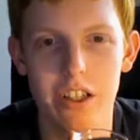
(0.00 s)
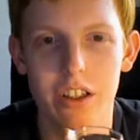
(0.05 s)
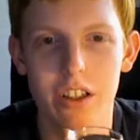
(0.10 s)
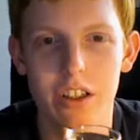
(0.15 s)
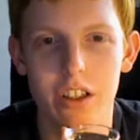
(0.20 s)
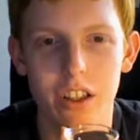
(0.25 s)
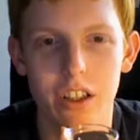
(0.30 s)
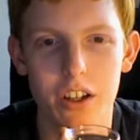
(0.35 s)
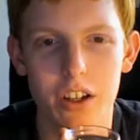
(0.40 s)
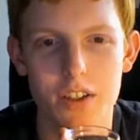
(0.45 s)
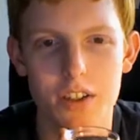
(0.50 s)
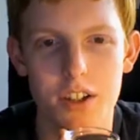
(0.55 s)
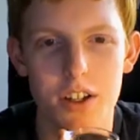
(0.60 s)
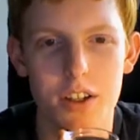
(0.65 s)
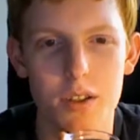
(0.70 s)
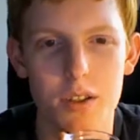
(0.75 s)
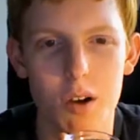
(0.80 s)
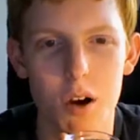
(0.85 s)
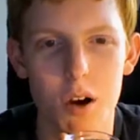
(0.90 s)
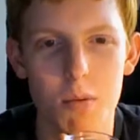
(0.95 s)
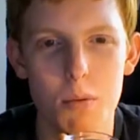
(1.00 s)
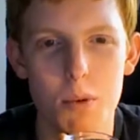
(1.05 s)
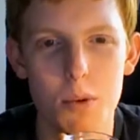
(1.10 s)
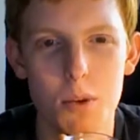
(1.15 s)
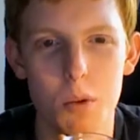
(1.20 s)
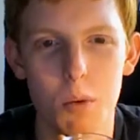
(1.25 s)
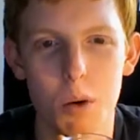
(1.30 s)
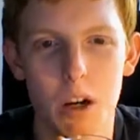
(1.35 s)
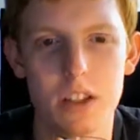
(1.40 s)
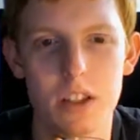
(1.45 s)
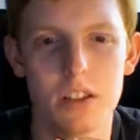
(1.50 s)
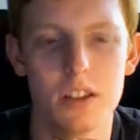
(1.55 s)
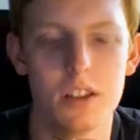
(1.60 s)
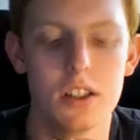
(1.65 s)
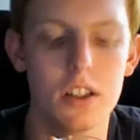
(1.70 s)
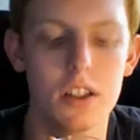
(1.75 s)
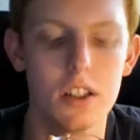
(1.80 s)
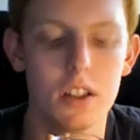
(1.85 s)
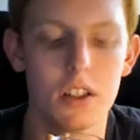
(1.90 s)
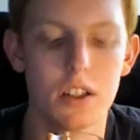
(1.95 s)
Like I said, it's almost a white
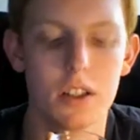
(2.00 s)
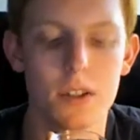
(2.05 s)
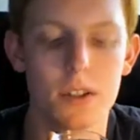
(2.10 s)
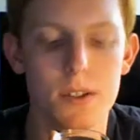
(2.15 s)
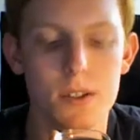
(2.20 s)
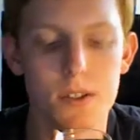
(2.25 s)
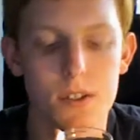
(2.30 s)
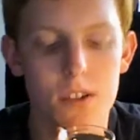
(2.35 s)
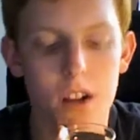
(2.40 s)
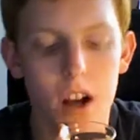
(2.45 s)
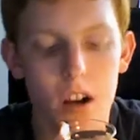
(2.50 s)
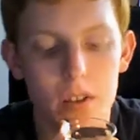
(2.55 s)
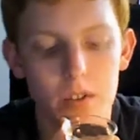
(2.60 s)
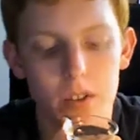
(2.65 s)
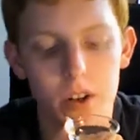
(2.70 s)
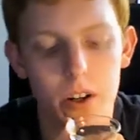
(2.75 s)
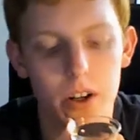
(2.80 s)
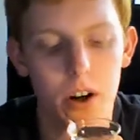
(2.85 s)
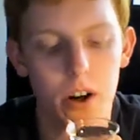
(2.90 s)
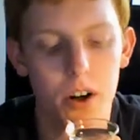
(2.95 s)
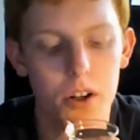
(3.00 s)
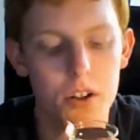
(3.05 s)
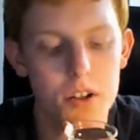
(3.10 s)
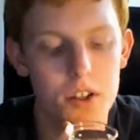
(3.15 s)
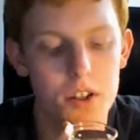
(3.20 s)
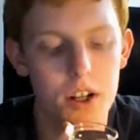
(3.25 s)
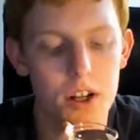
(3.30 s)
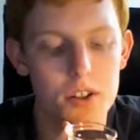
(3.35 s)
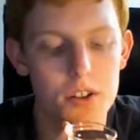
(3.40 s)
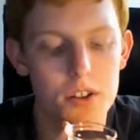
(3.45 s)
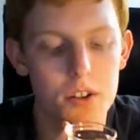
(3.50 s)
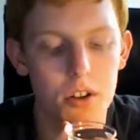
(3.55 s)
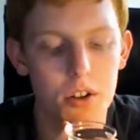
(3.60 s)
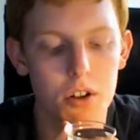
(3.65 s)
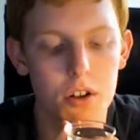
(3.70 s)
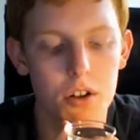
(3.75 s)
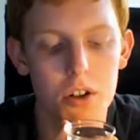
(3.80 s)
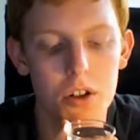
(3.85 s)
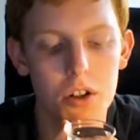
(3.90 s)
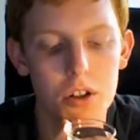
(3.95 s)
tea. This is not very oxidized at
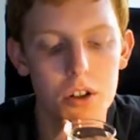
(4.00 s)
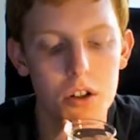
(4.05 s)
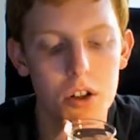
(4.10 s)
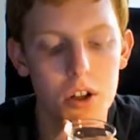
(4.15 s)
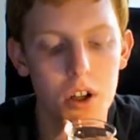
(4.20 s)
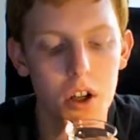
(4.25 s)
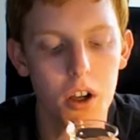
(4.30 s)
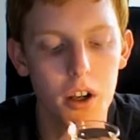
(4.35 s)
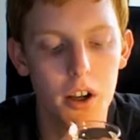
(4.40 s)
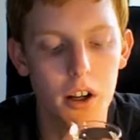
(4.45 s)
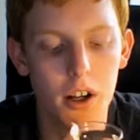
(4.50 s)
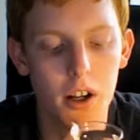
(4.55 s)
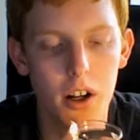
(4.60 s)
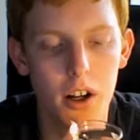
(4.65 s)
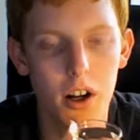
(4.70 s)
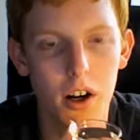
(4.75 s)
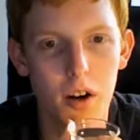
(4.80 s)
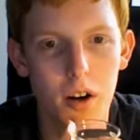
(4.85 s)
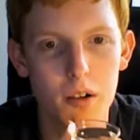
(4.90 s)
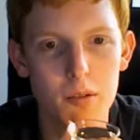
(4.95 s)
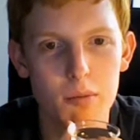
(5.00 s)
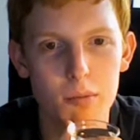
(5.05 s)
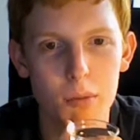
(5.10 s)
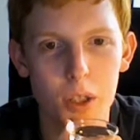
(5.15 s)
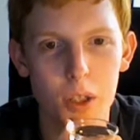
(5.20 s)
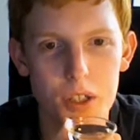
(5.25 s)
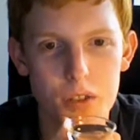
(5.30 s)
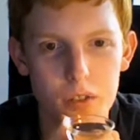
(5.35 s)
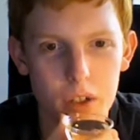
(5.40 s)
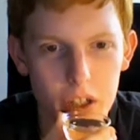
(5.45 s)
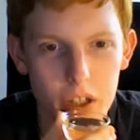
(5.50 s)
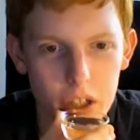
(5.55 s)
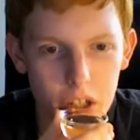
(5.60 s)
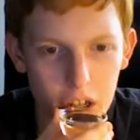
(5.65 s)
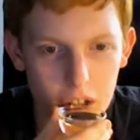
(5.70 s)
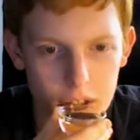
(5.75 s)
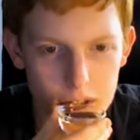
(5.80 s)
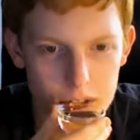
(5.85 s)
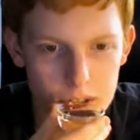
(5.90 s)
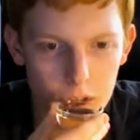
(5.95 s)
all, but it's very
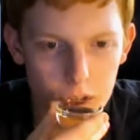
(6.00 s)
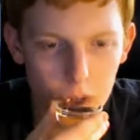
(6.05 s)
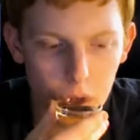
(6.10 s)
nice.